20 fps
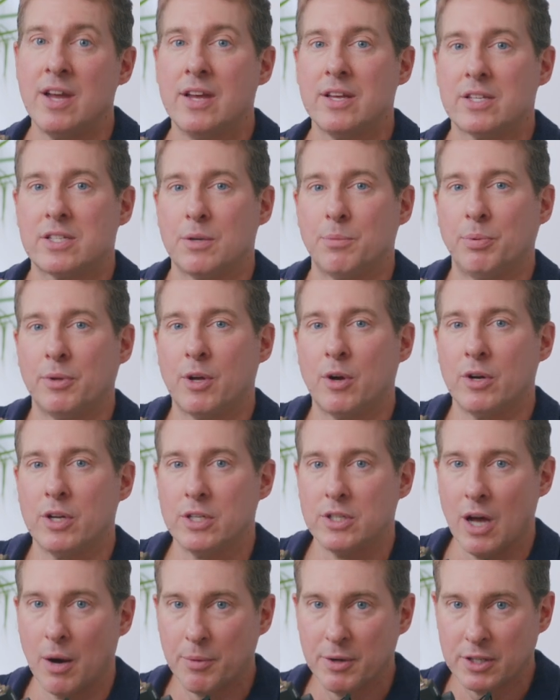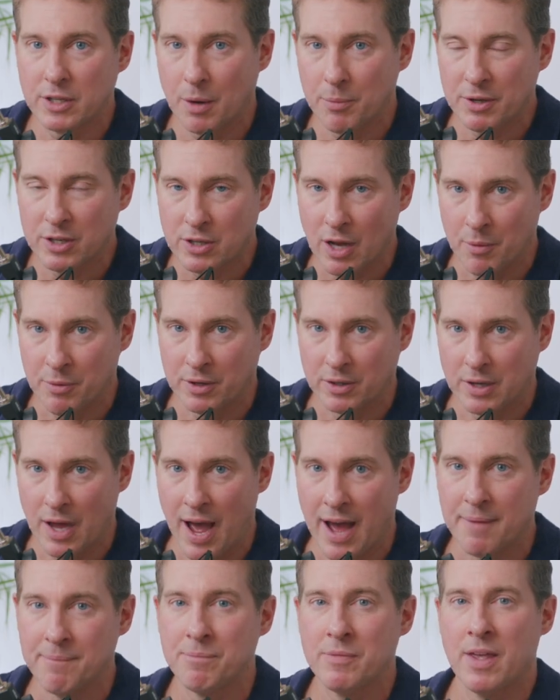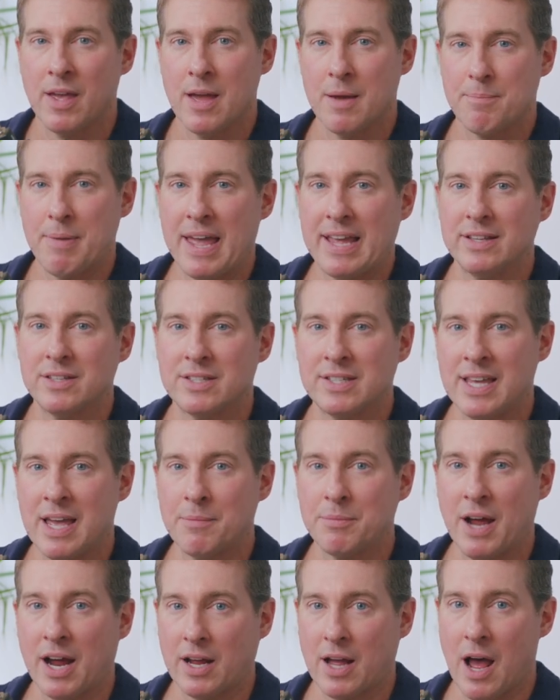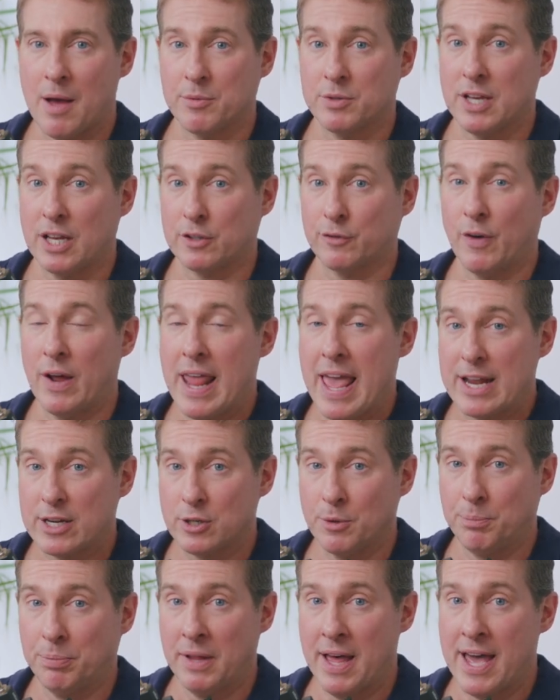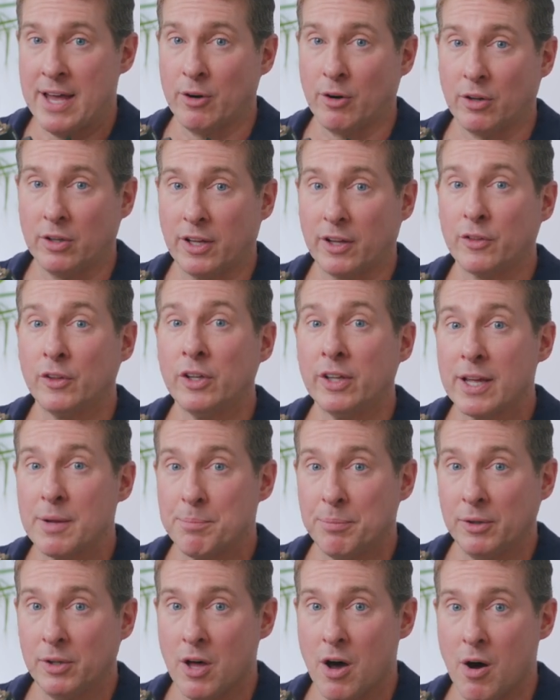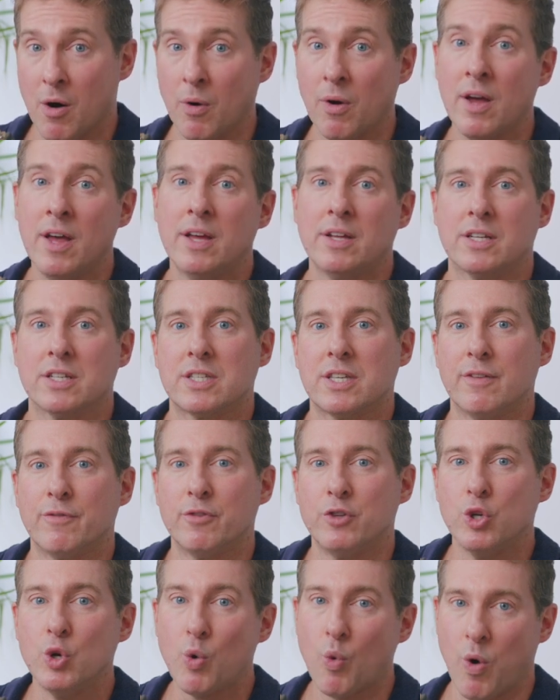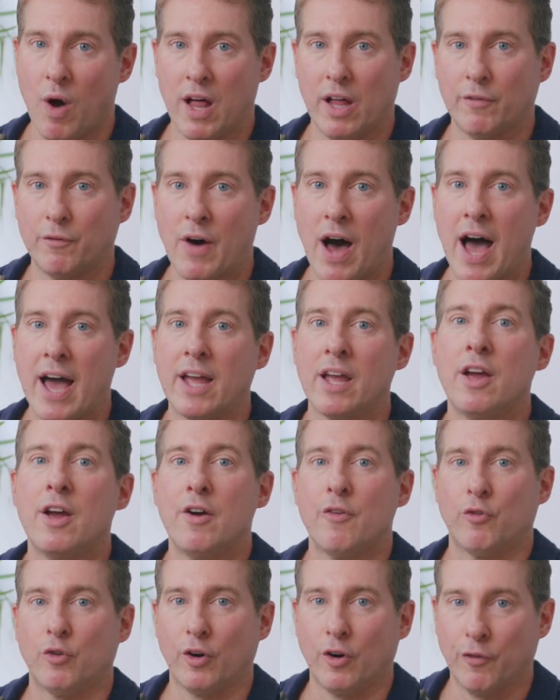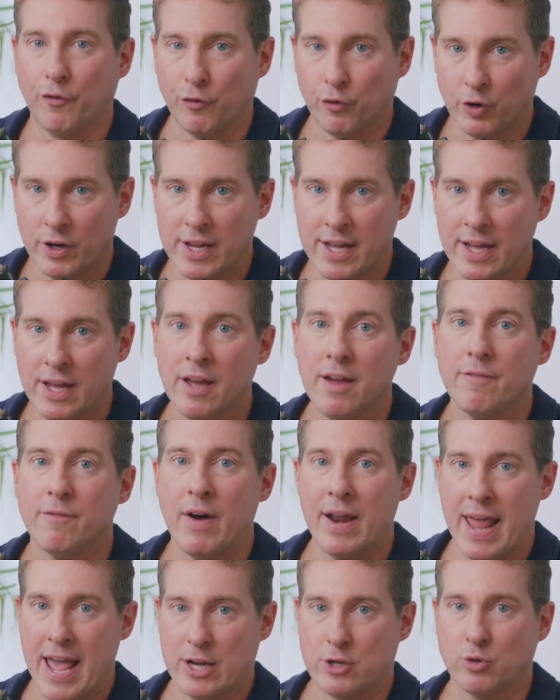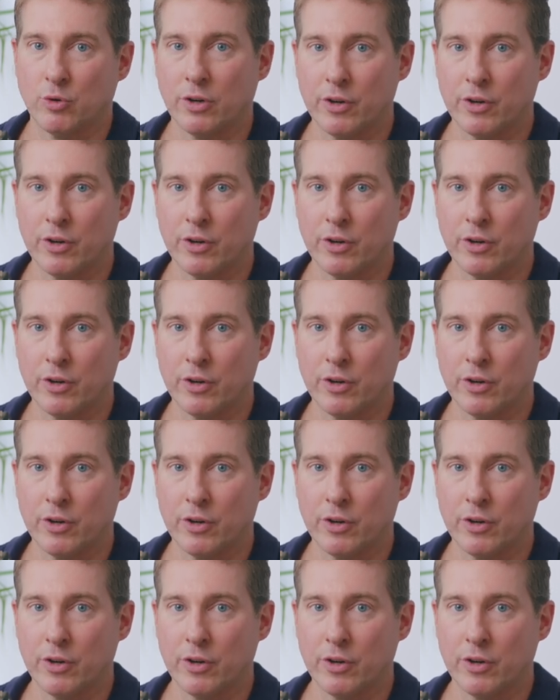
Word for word: simply go to www.paynecm.com/financial plan or click the link below to see if you qualify for a free financial